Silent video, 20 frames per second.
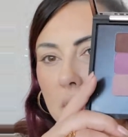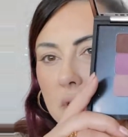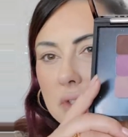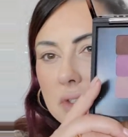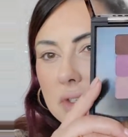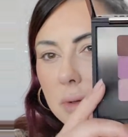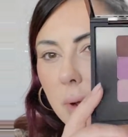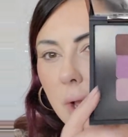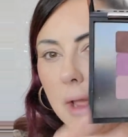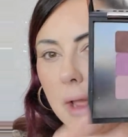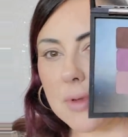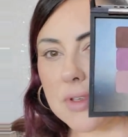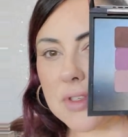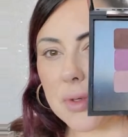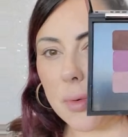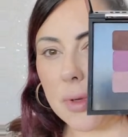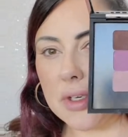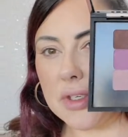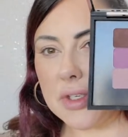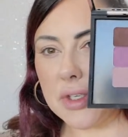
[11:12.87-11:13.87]
So I was
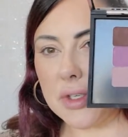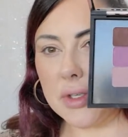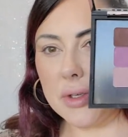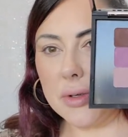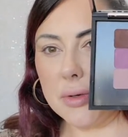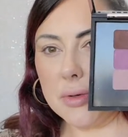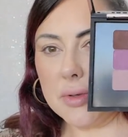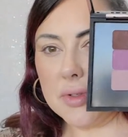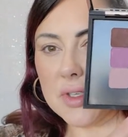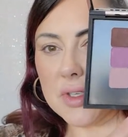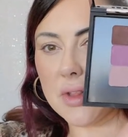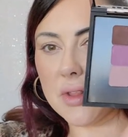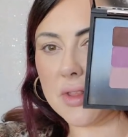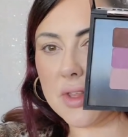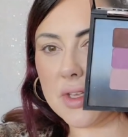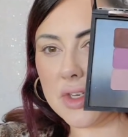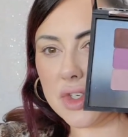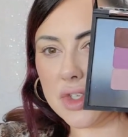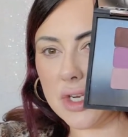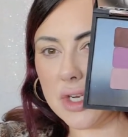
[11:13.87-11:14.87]
going to use
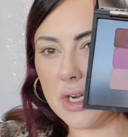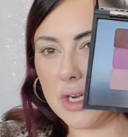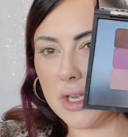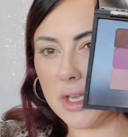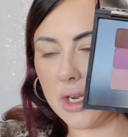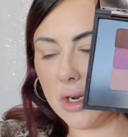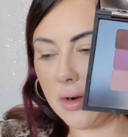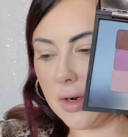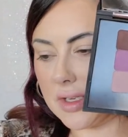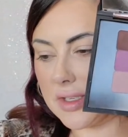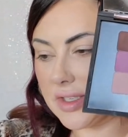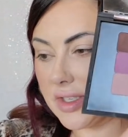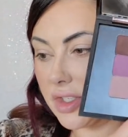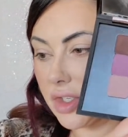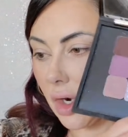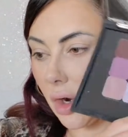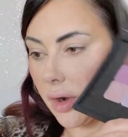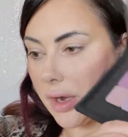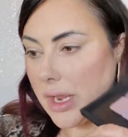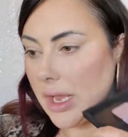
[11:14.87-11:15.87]
this shade here. It's
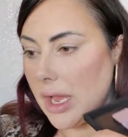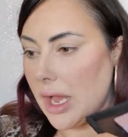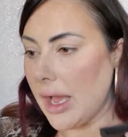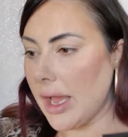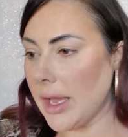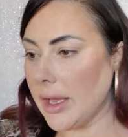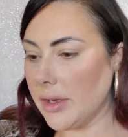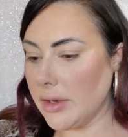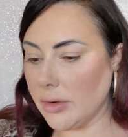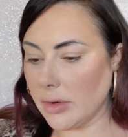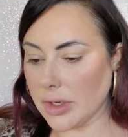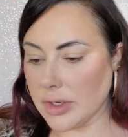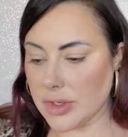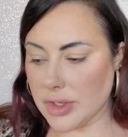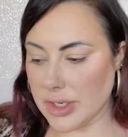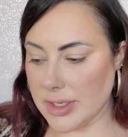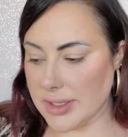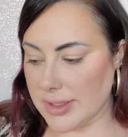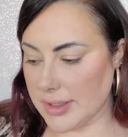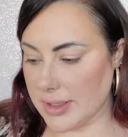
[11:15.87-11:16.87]
Starry Eyed. You can
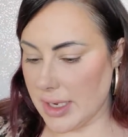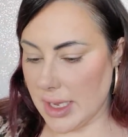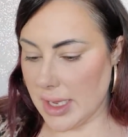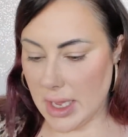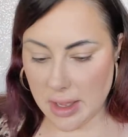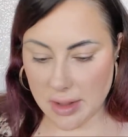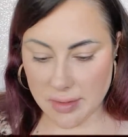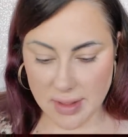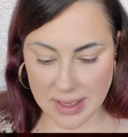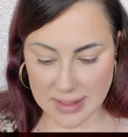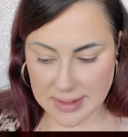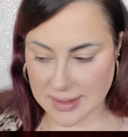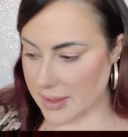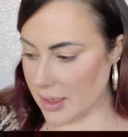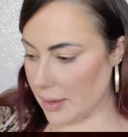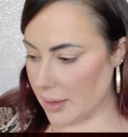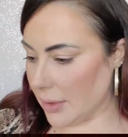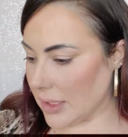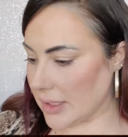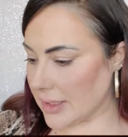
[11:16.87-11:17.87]
just take that
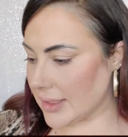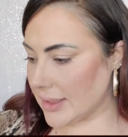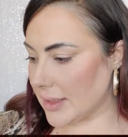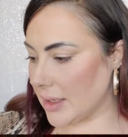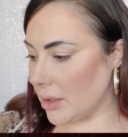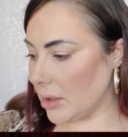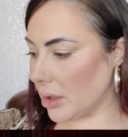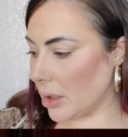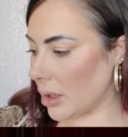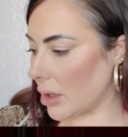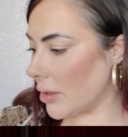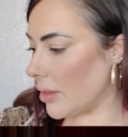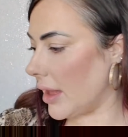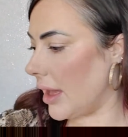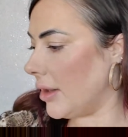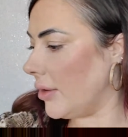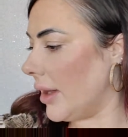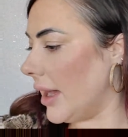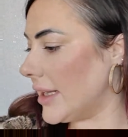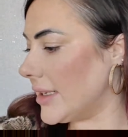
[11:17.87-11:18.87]
same concealer
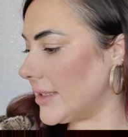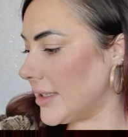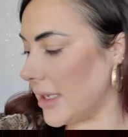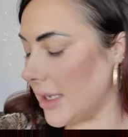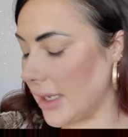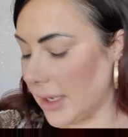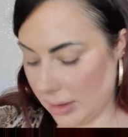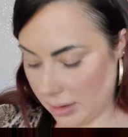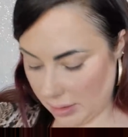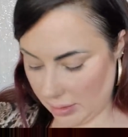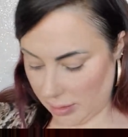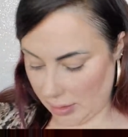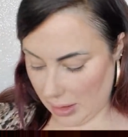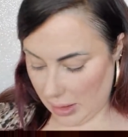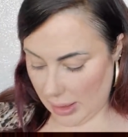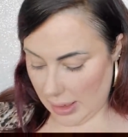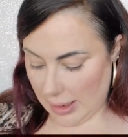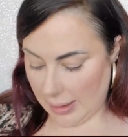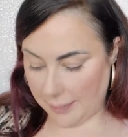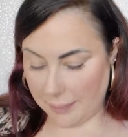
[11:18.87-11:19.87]
that I did,
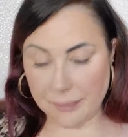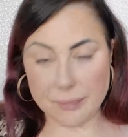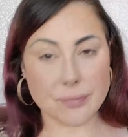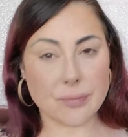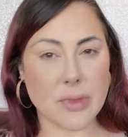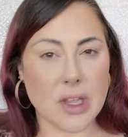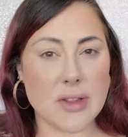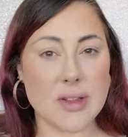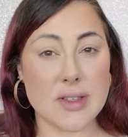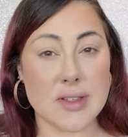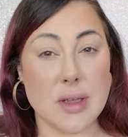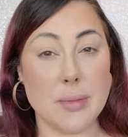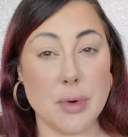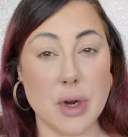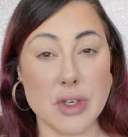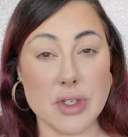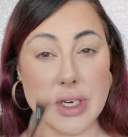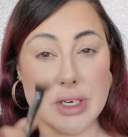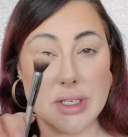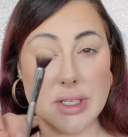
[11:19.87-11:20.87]
the same
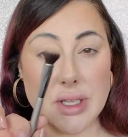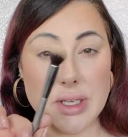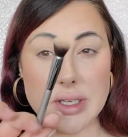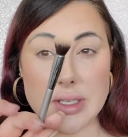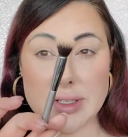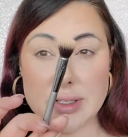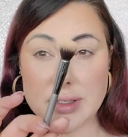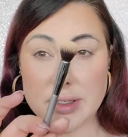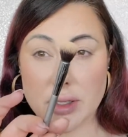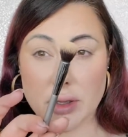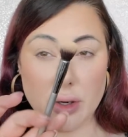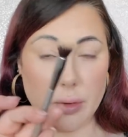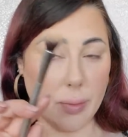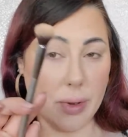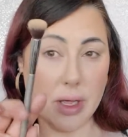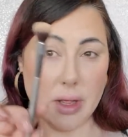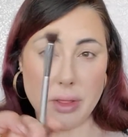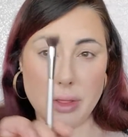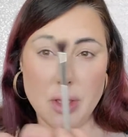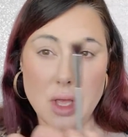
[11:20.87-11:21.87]
brush I did the concealer
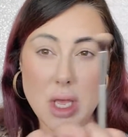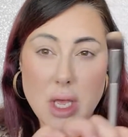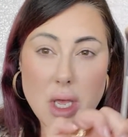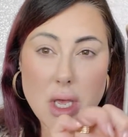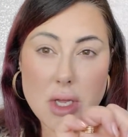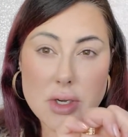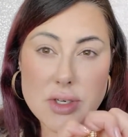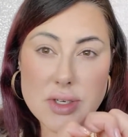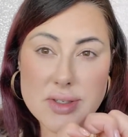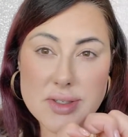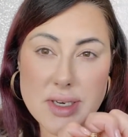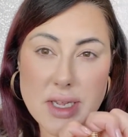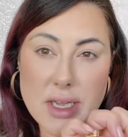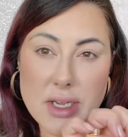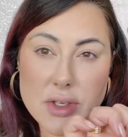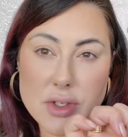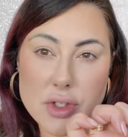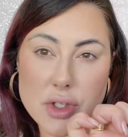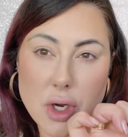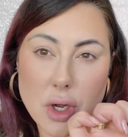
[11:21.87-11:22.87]
with. Just
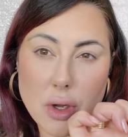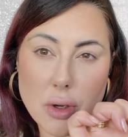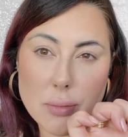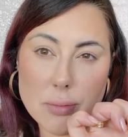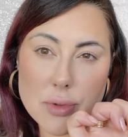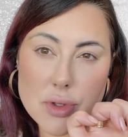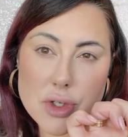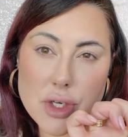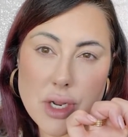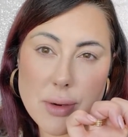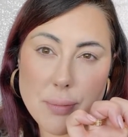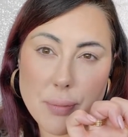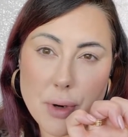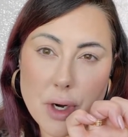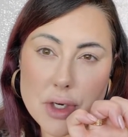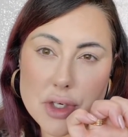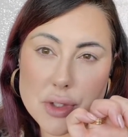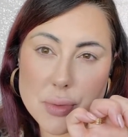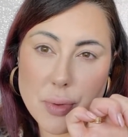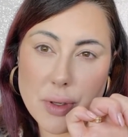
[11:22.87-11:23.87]
a dome-shaped
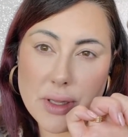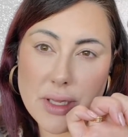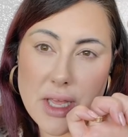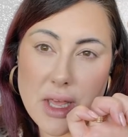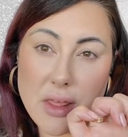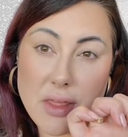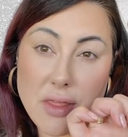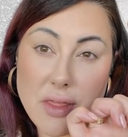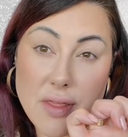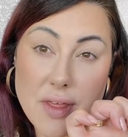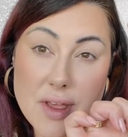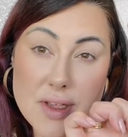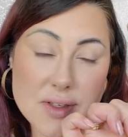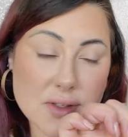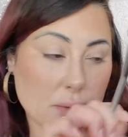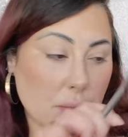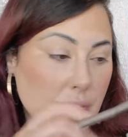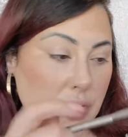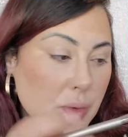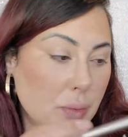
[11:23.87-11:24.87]
brush one like
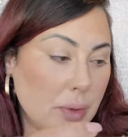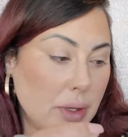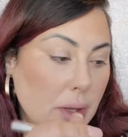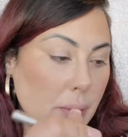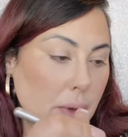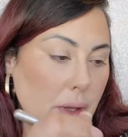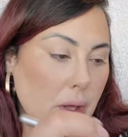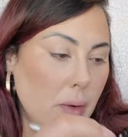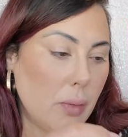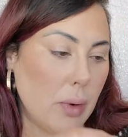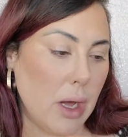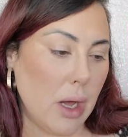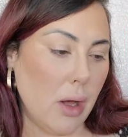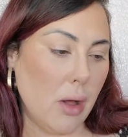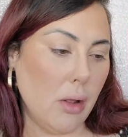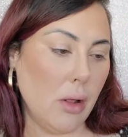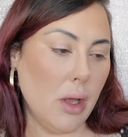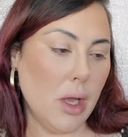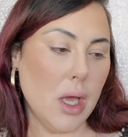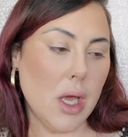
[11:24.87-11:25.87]
this works really
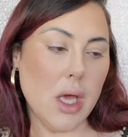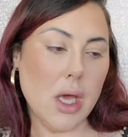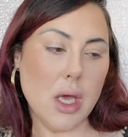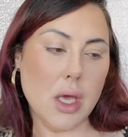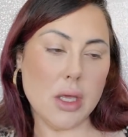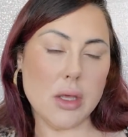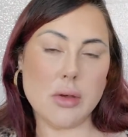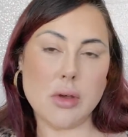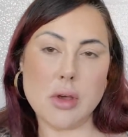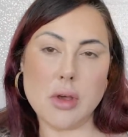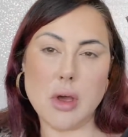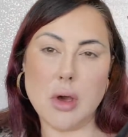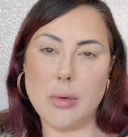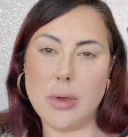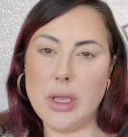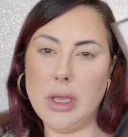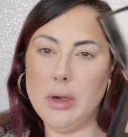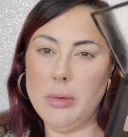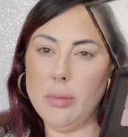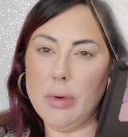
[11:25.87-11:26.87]
well. You can go
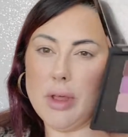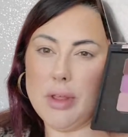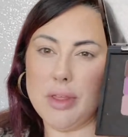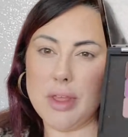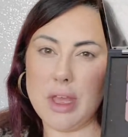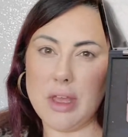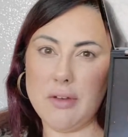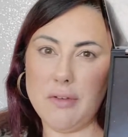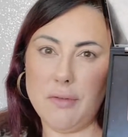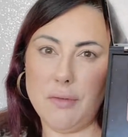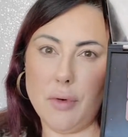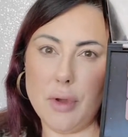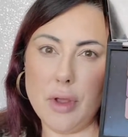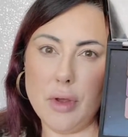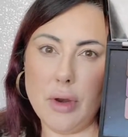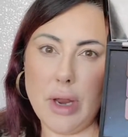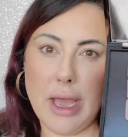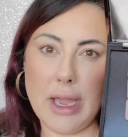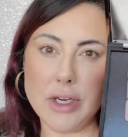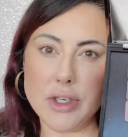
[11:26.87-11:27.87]
in with a
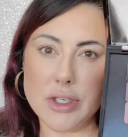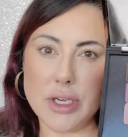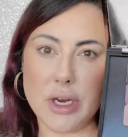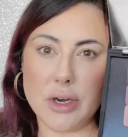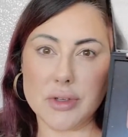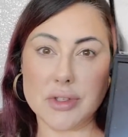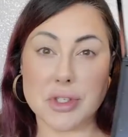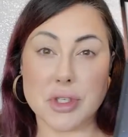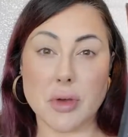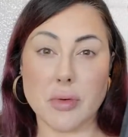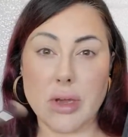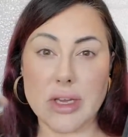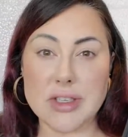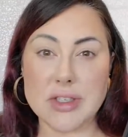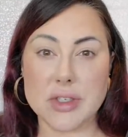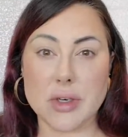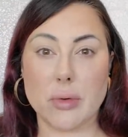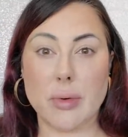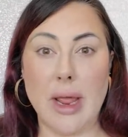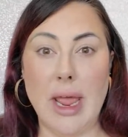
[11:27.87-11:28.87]
foiled eyeshadow. So you guys
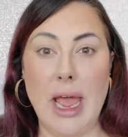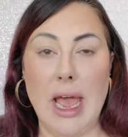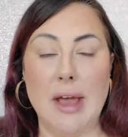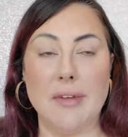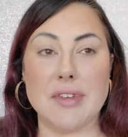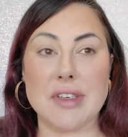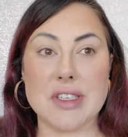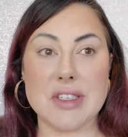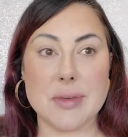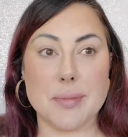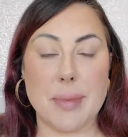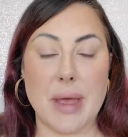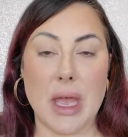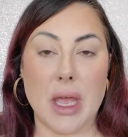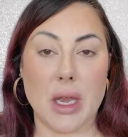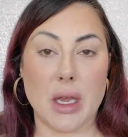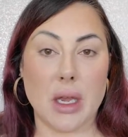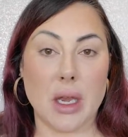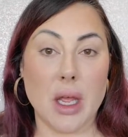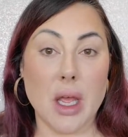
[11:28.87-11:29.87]
don't have to
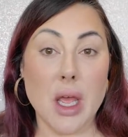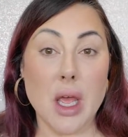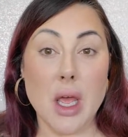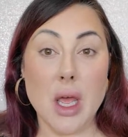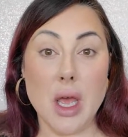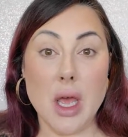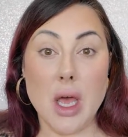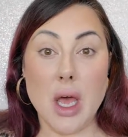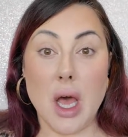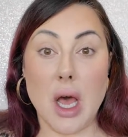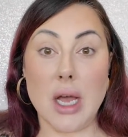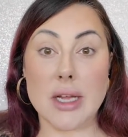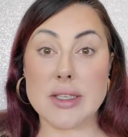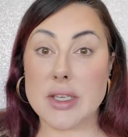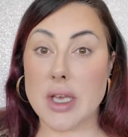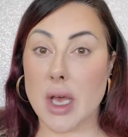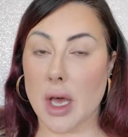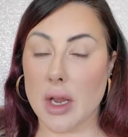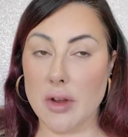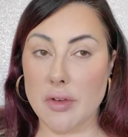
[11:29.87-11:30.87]
spend a
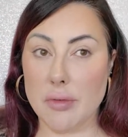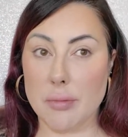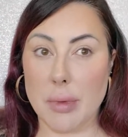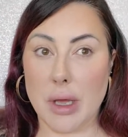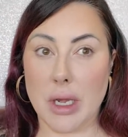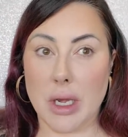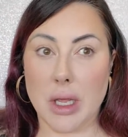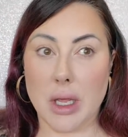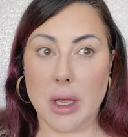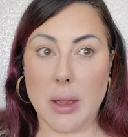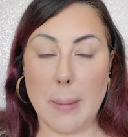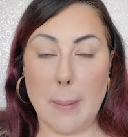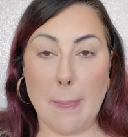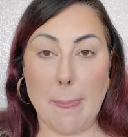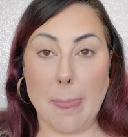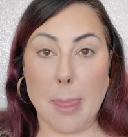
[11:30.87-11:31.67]
ton of money